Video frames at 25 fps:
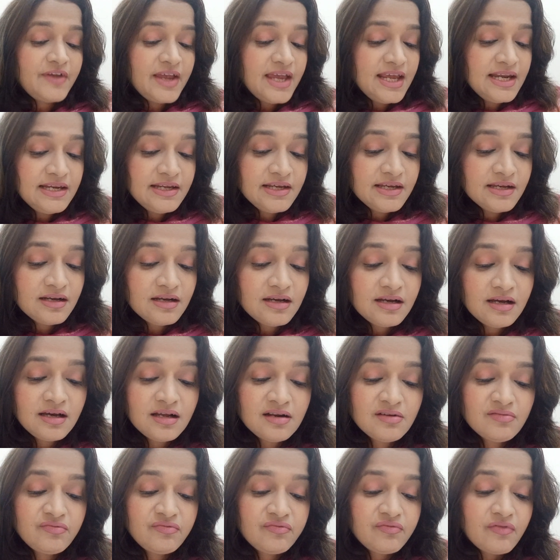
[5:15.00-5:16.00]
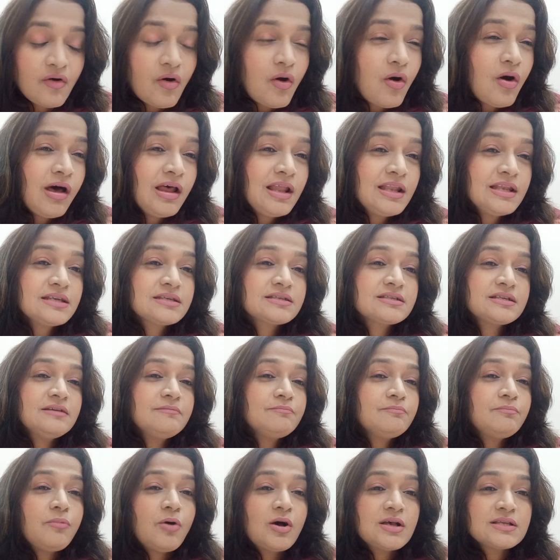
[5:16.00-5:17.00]
failure, fault,
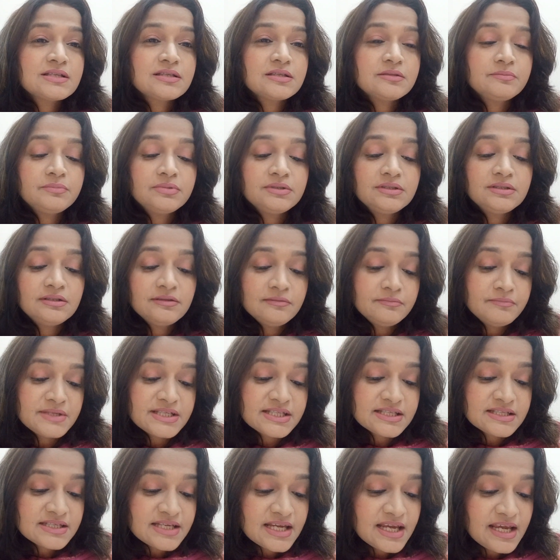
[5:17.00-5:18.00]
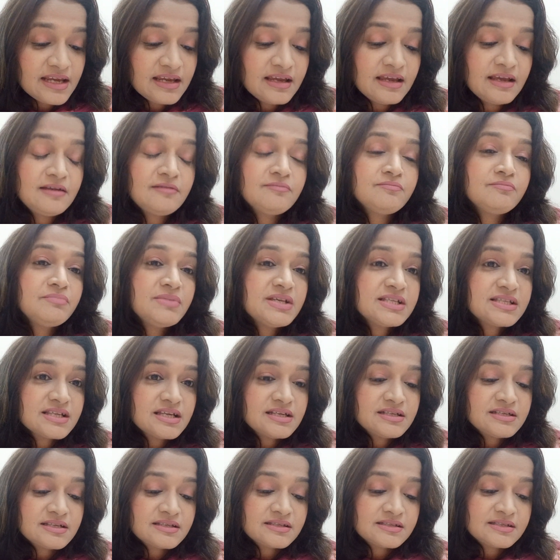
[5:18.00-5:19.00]
impossible, mistaken,
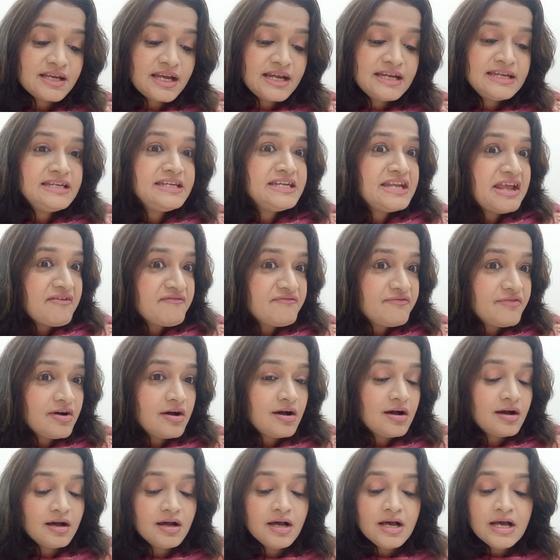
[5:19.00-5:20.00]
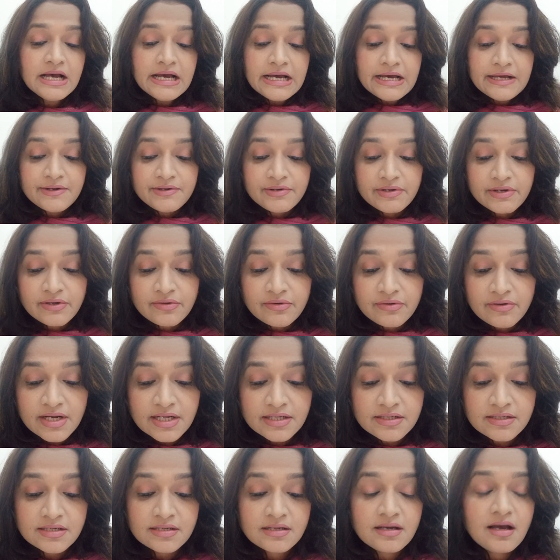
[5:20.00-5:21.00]
misunderstand, never,
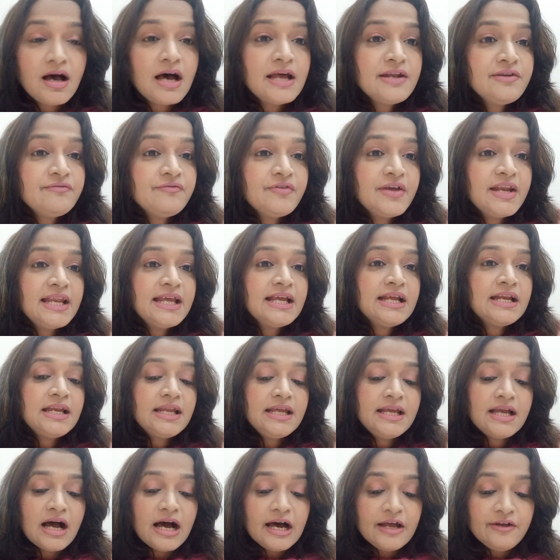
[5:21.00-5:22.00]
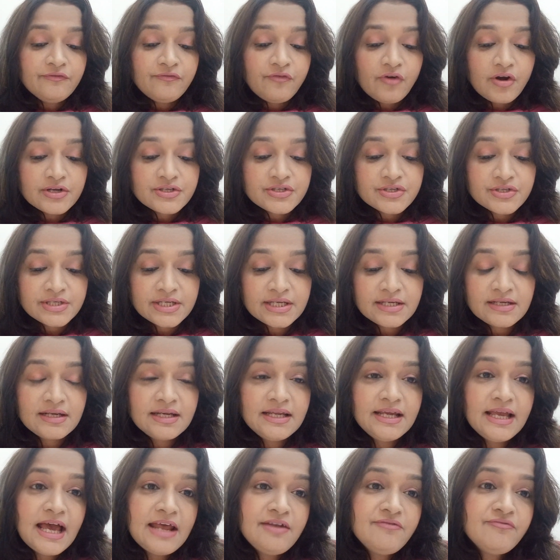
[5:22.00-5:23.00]
regret, unwillingly,
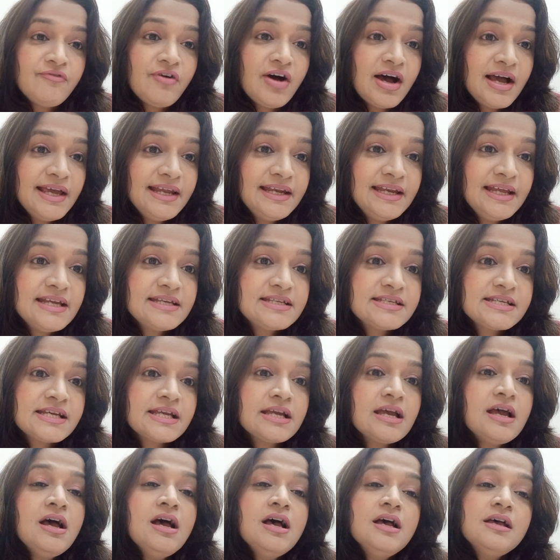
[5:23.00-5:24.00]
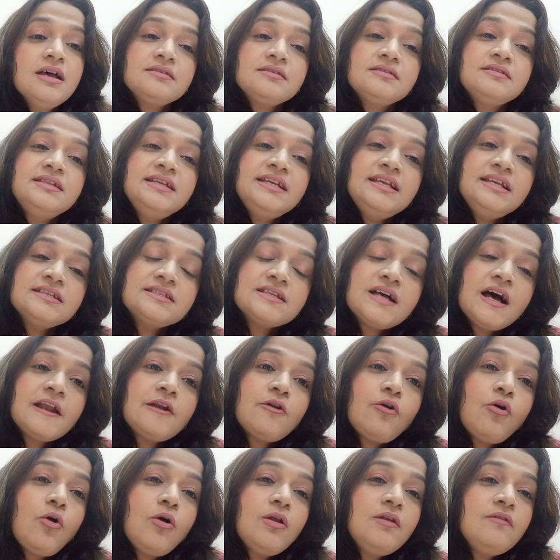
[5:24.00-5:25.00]
unfortunately, and violating, these are
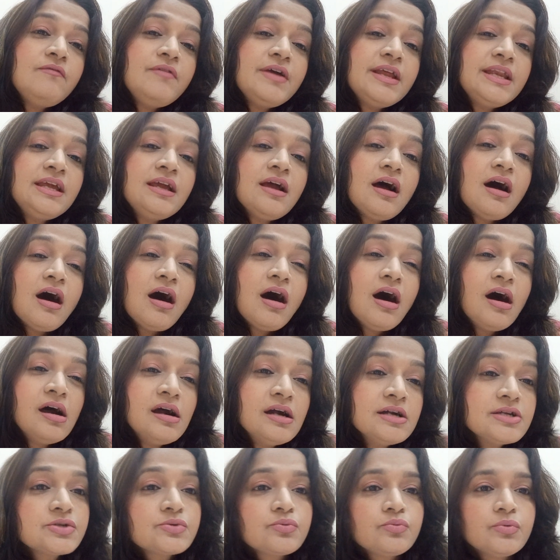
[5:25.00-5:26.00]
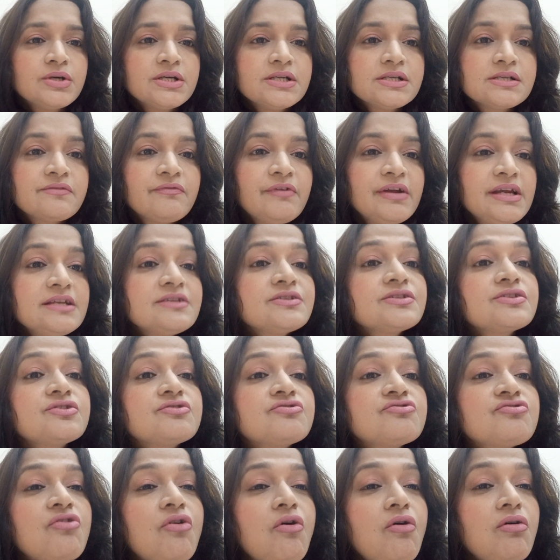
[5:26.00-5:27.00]
all very harsh words, very
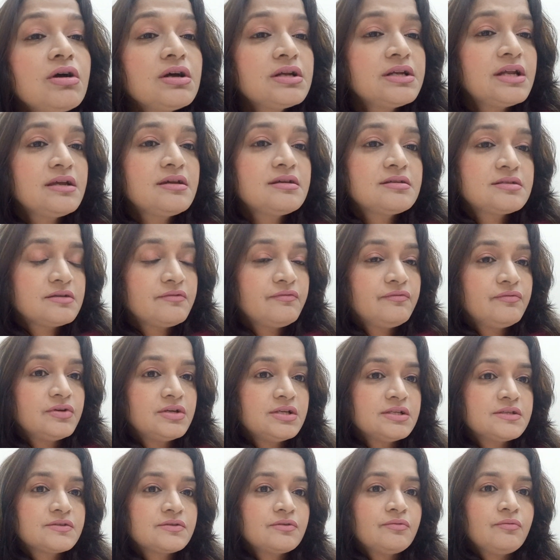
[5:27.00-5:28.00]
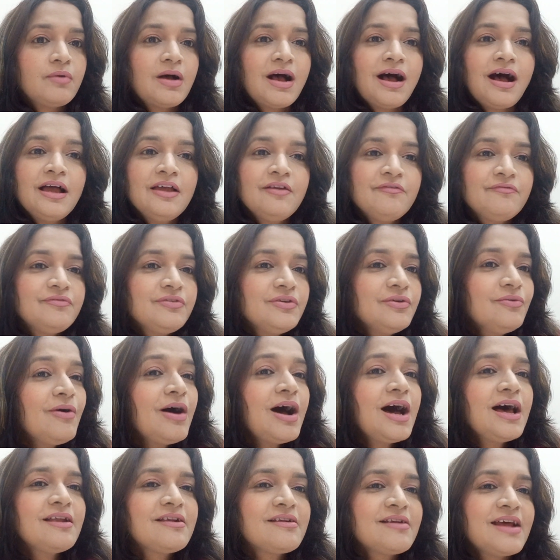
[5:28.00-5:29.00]
strong negative words. So if you
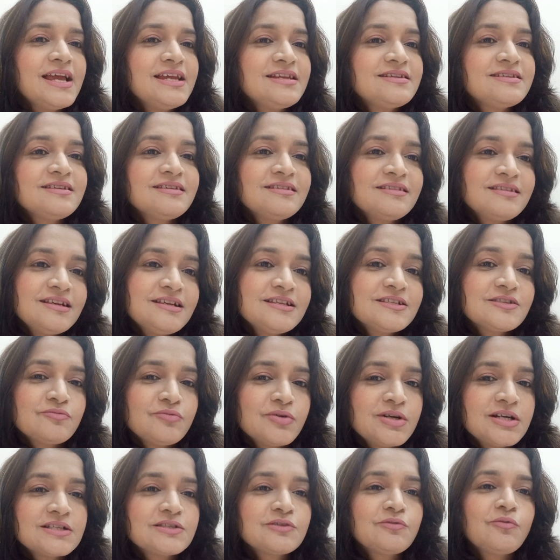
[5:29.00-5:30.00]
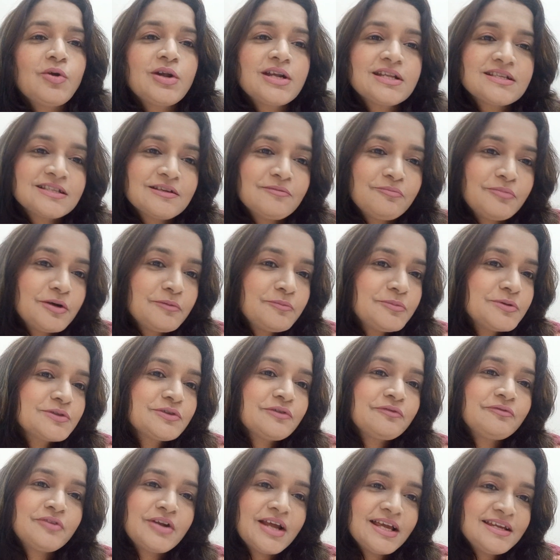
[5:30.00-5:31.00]
are writing these words, so what is the purpose
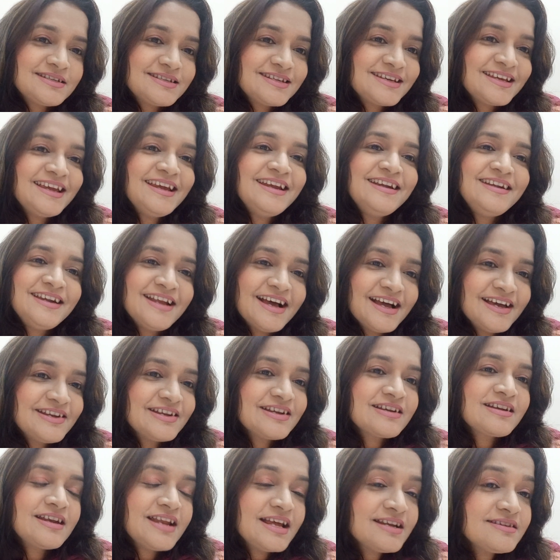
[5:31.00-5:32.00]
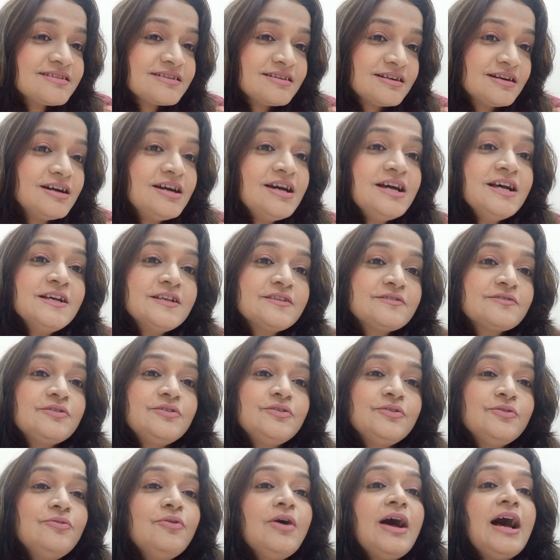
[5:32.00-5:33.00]
of writing indirect letter? So
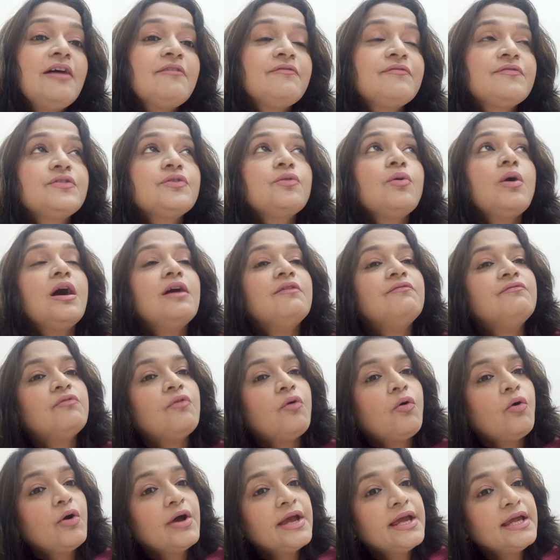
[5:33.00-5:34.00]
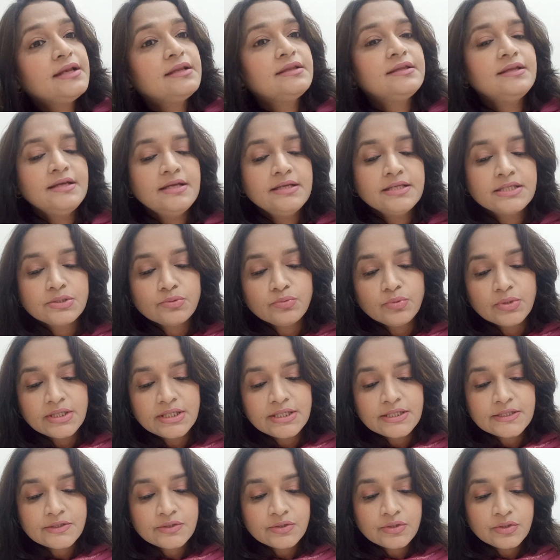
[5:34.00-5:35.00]
you have to avoid these
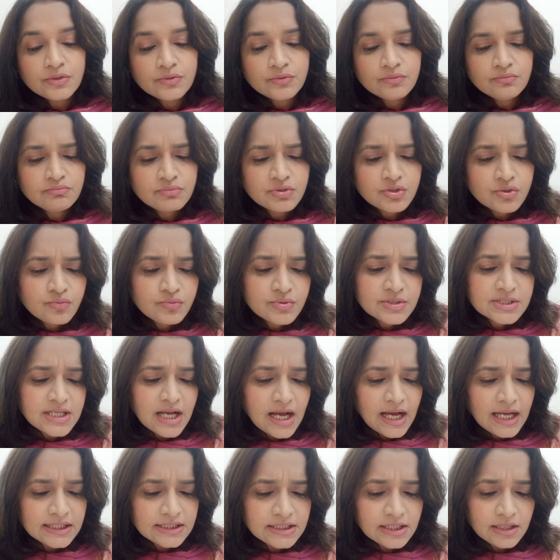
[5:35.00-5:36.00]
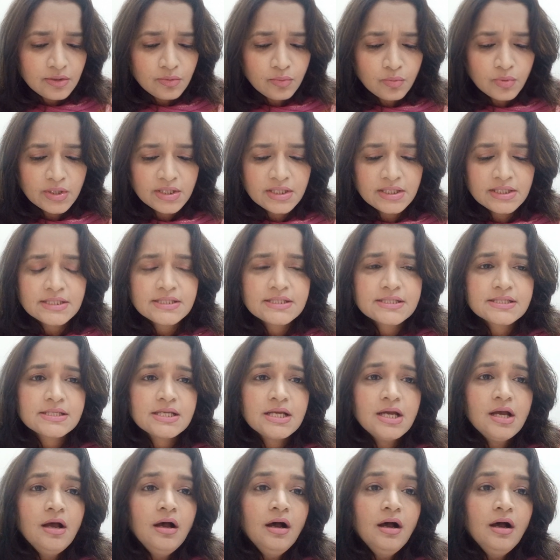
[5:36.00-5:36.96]
words, you choose other words,